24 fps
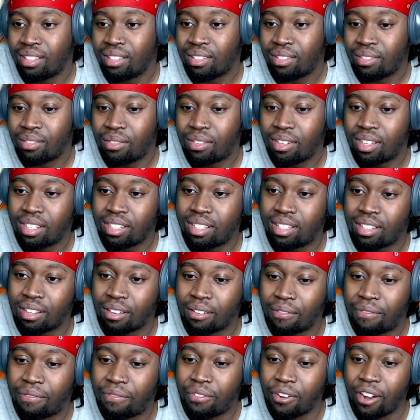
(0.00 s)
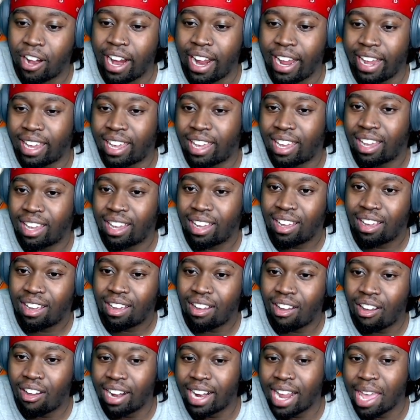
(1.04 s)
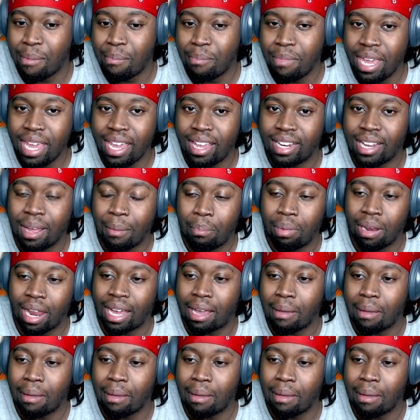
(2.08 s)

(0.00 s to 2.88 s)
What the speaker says: What the frick? All that meat, that block of